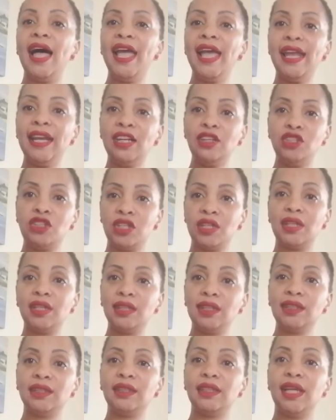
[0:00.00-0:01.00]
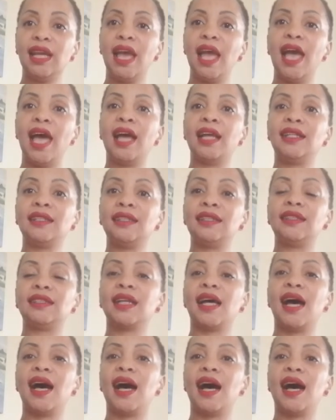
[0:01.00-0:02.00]
energy and
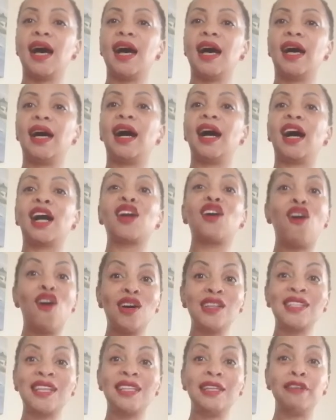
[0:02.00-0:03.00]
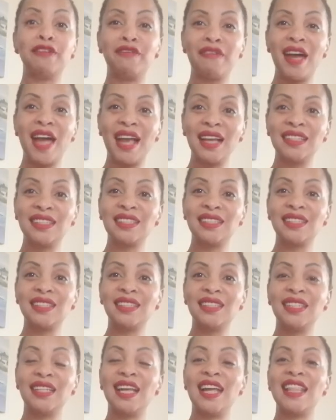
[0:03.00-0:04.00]
a cause and effect,
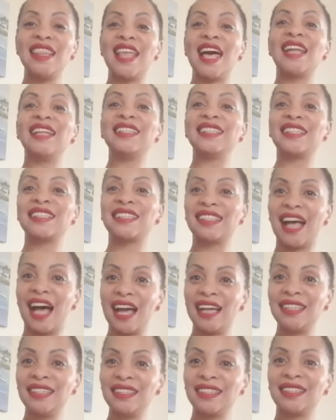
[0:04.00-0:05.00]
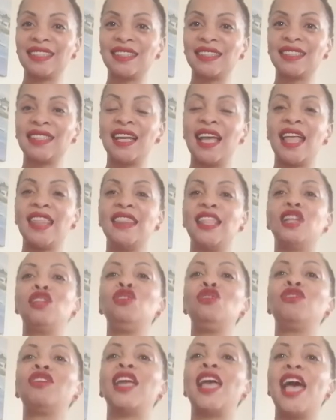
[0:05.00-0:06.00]
that is science,
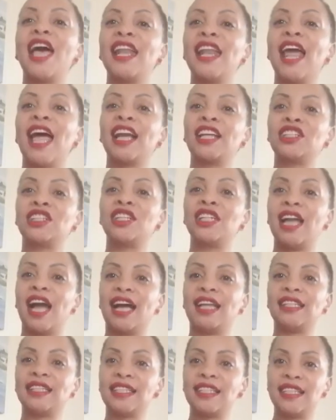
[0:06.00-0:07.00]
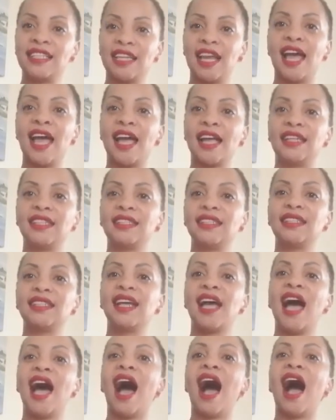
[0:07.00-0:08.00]
then you can actually understand
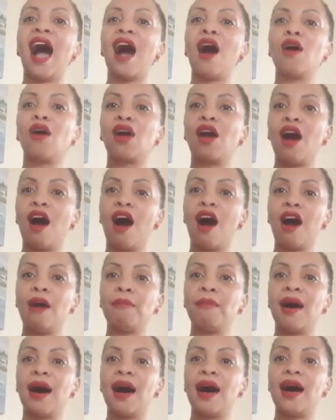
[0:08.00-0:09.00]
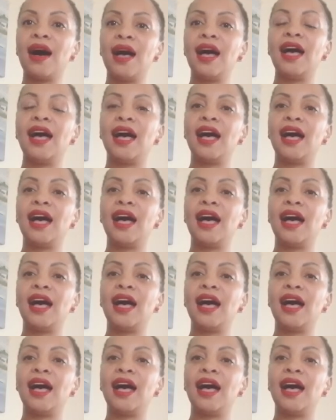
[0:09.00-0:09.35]
how karma,